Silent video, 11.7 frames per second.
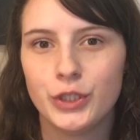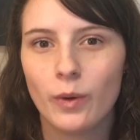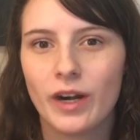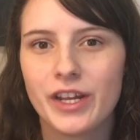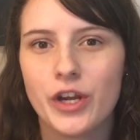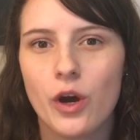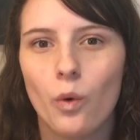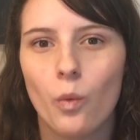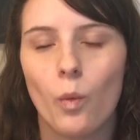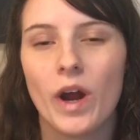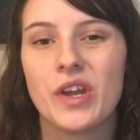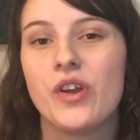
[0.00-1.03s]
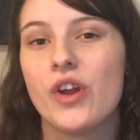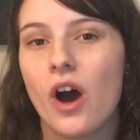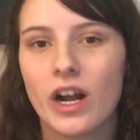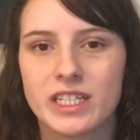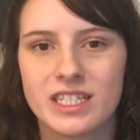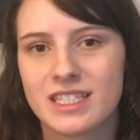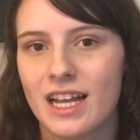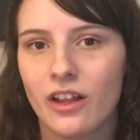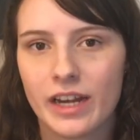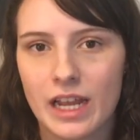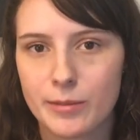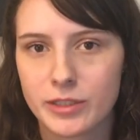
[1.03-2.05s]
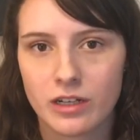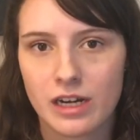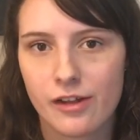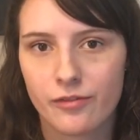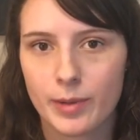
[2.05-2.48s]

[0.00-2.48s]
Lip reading: Do you want to know what not to sell on Amazon